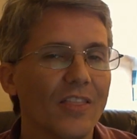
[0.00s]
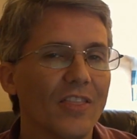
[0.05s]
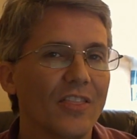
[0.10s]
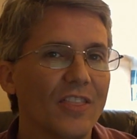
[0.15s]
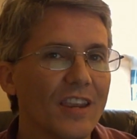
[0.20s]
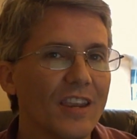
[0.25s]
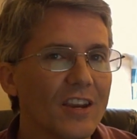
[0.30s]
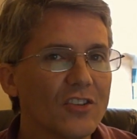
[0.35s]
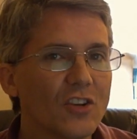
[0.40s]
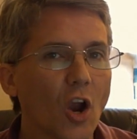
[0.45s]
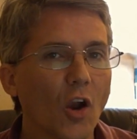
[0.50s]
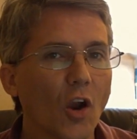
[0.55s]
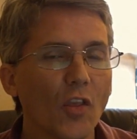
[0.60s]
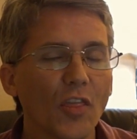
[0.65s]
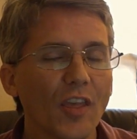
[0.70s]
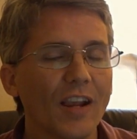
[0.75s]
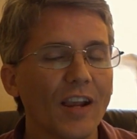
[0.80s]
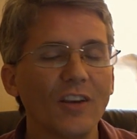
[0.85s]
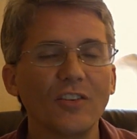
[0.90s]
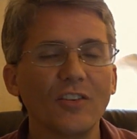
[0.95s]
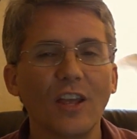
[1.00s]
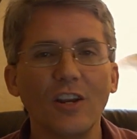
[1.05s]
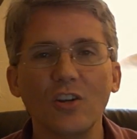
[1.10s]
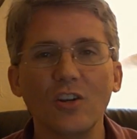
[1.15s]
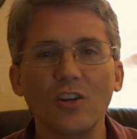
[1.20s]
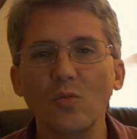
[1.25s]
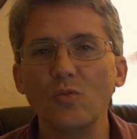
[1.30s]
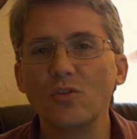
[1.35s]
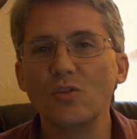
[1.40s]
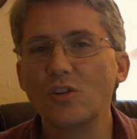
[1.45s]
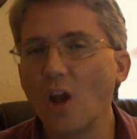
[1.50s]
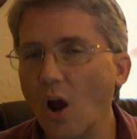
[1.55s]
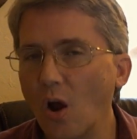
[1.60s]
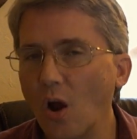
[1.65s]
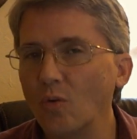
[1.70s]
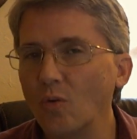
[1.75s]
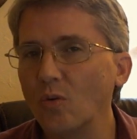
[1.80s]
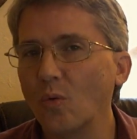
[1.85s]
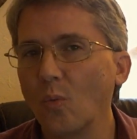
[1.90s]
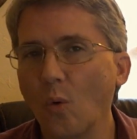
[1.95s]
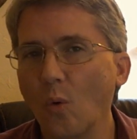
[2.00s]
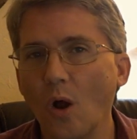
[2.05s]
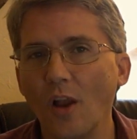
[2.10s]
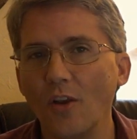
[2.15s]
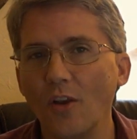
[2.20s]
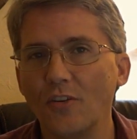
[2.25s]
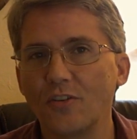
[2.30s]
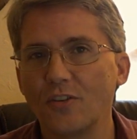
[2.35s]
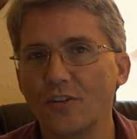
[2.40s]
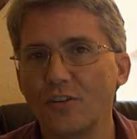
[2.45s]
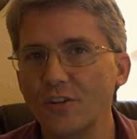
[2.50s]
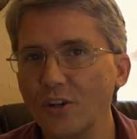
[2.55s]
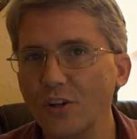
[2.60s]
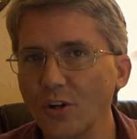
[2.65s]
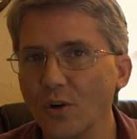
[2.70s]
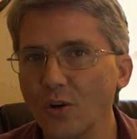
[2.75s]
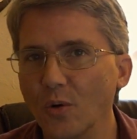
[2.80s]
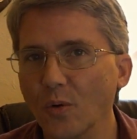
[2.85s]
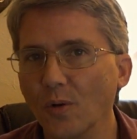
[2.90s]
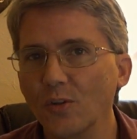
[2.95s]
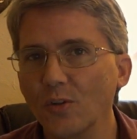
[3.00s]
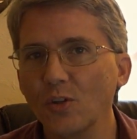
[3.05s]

These are things that you don't want to do.